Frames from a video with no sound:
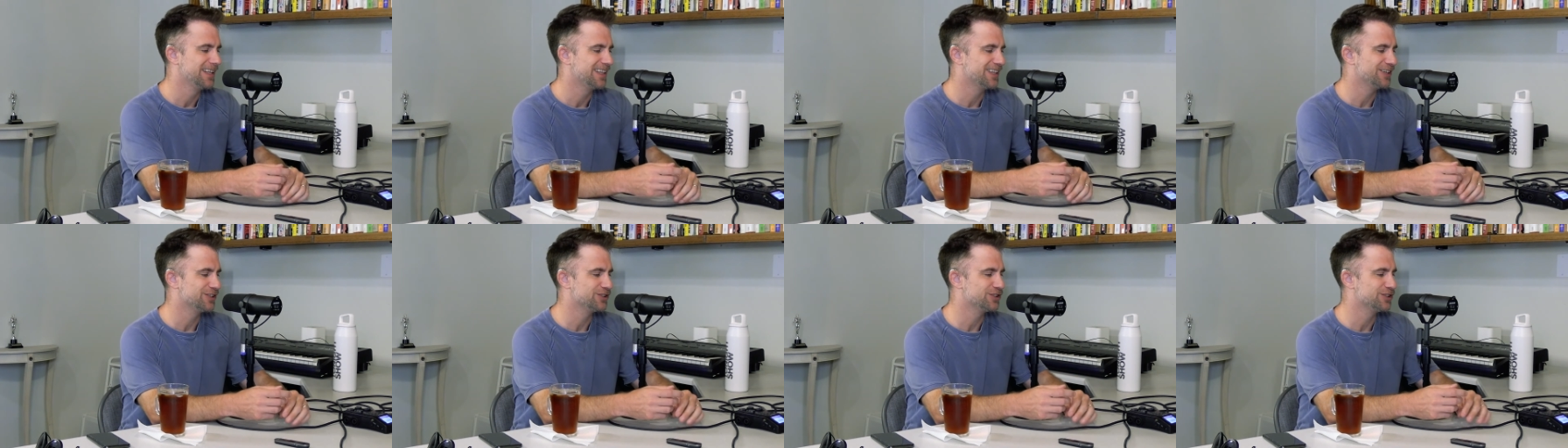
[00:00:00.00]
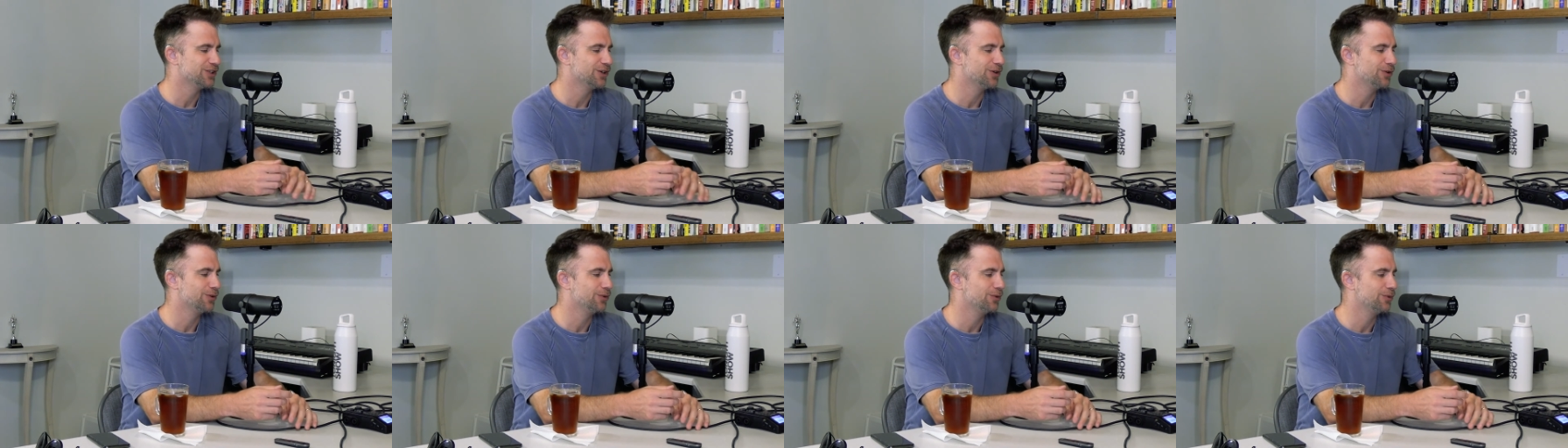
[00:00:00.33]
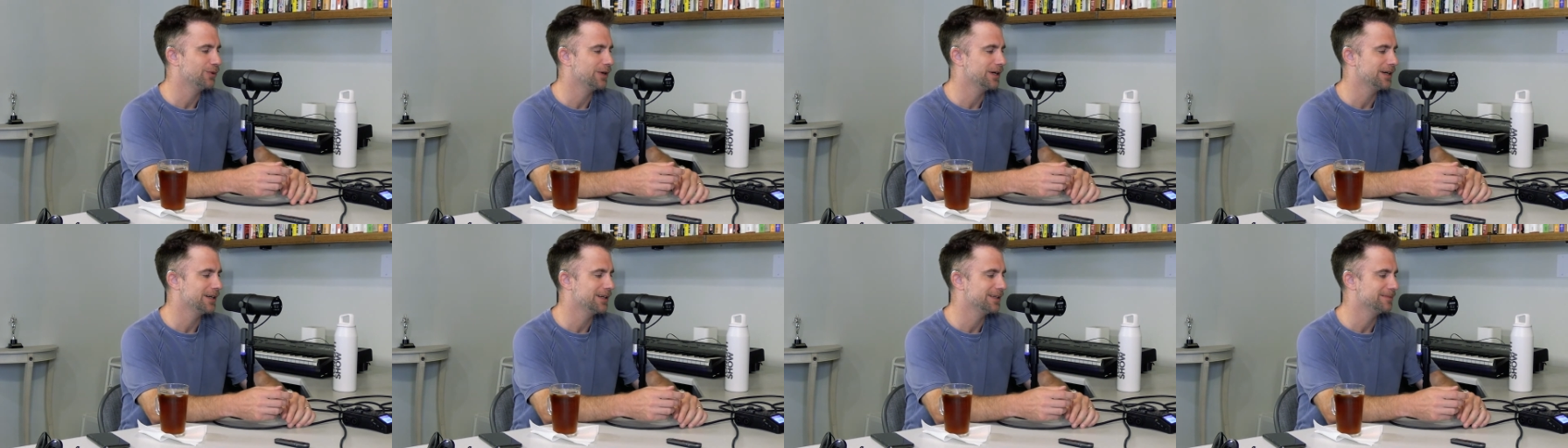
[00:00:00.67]
there's
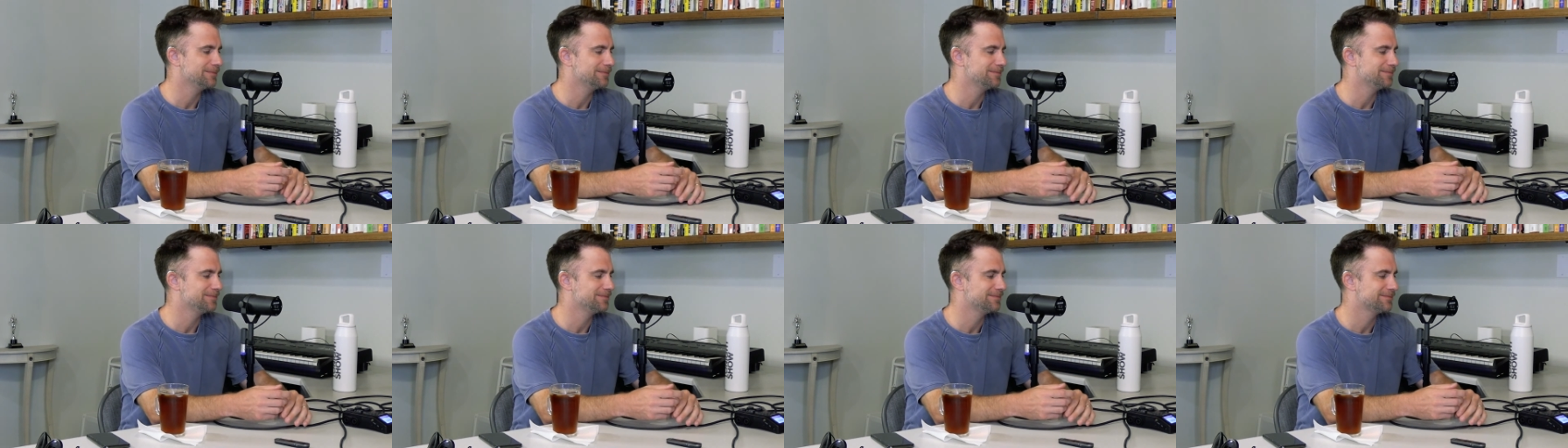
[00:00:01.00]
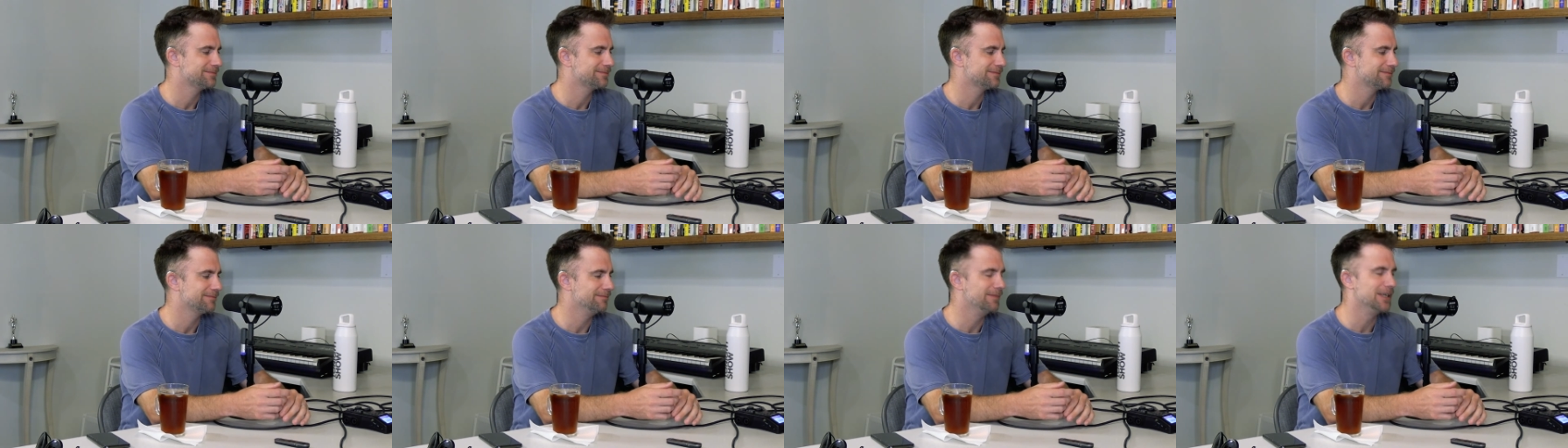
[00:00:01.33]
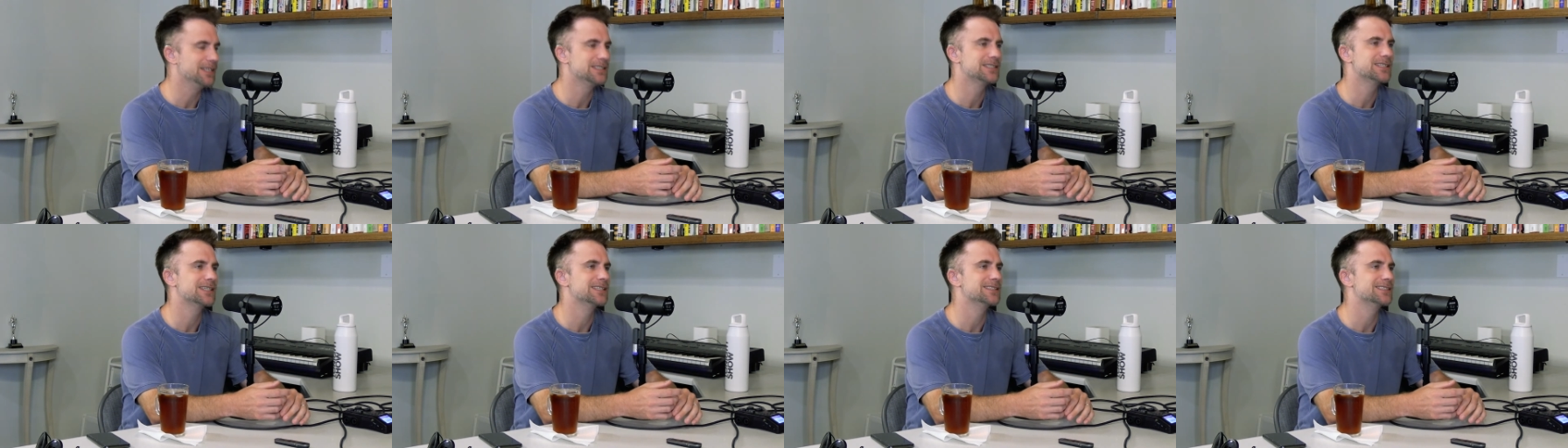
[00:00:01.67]
no
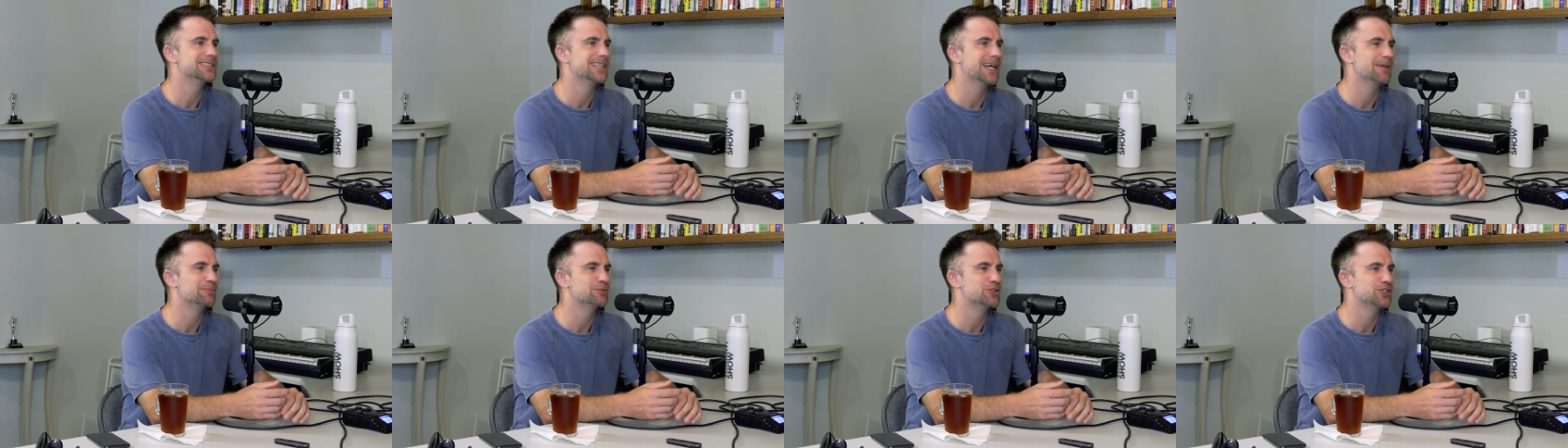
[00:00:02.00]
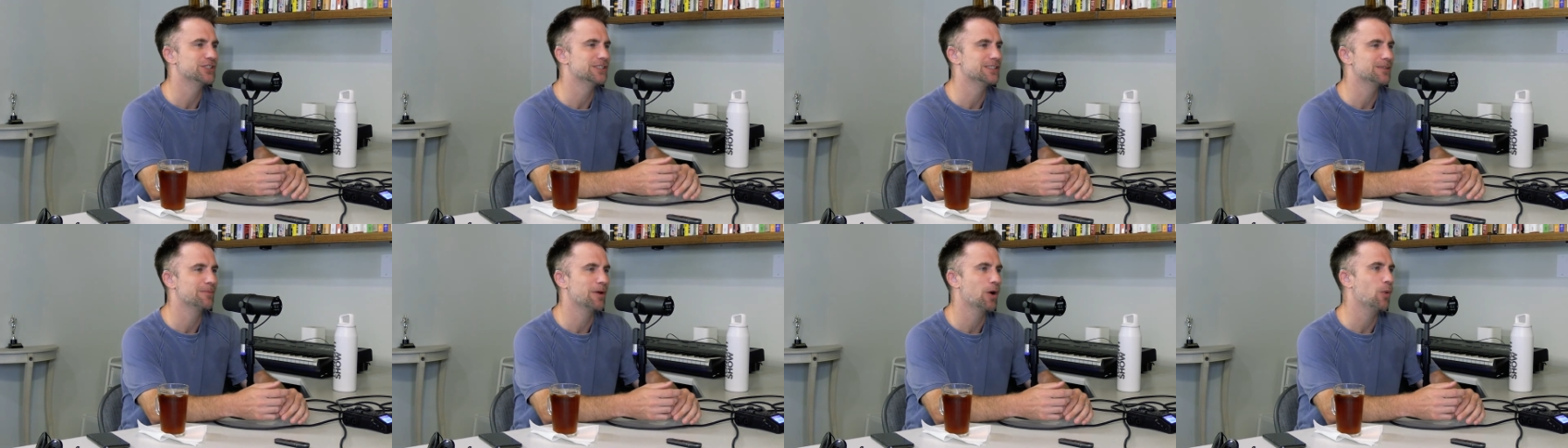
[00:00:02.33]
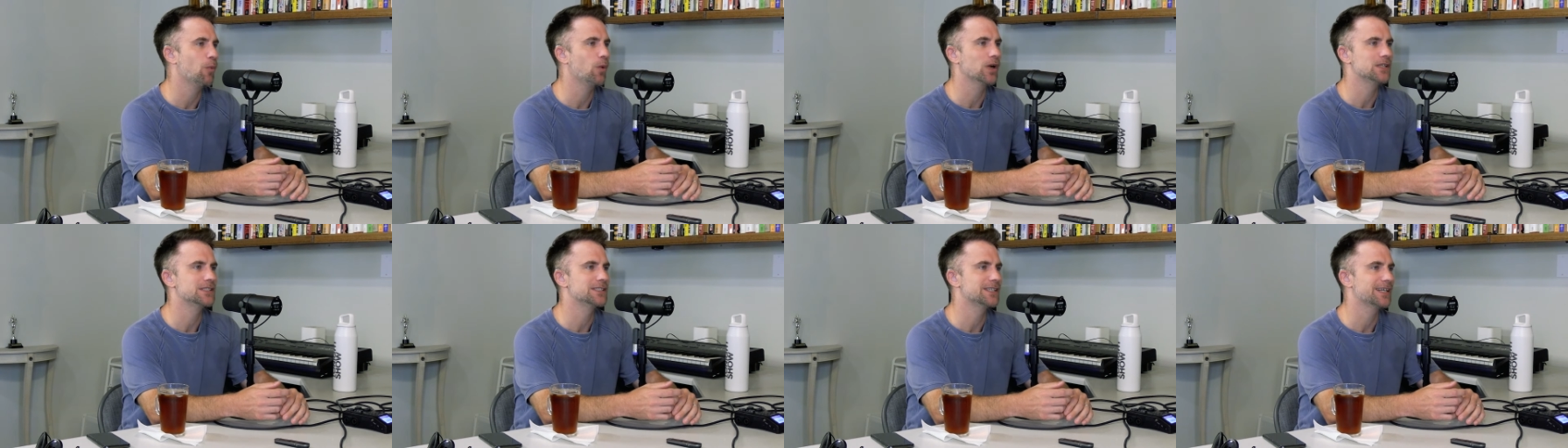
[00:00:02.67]
misconceptions
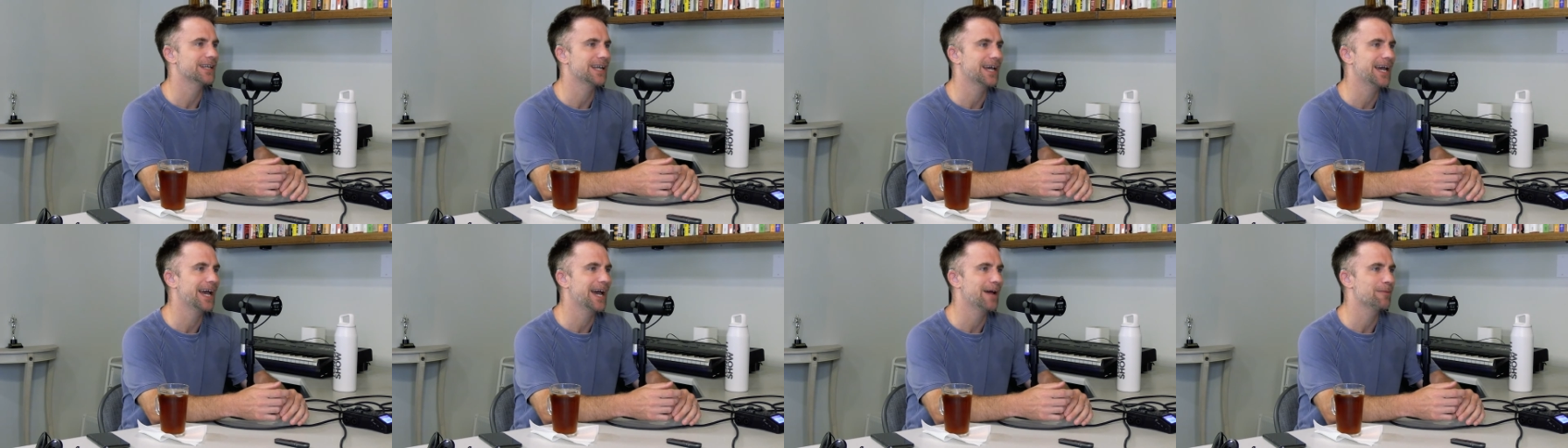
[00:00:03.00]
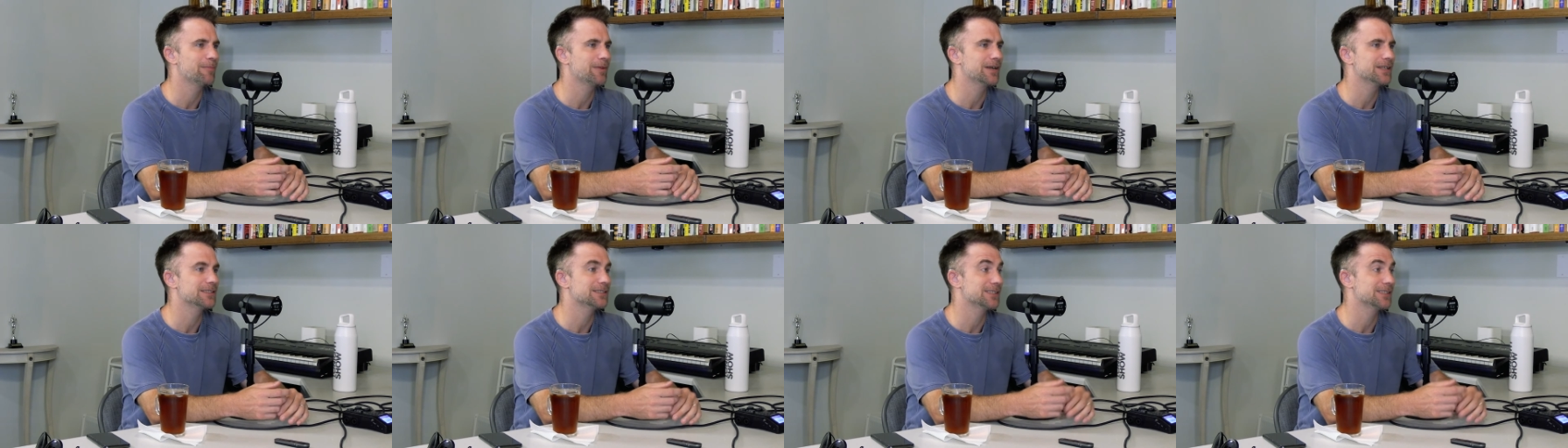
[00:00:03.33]
about what's going to happen.